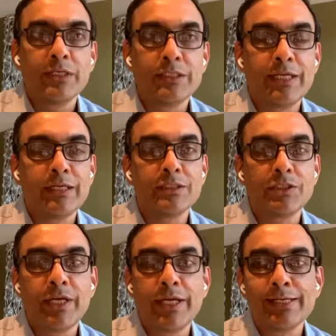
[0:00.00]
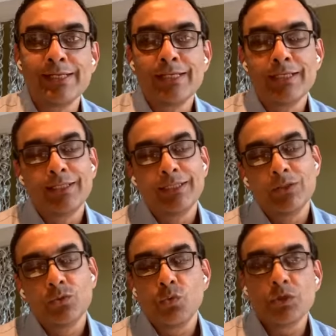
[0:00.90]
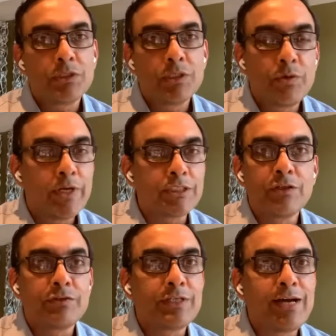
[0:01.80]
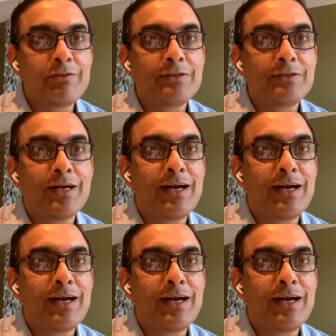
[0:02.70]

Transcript: real estate industry. What's the direction of travel?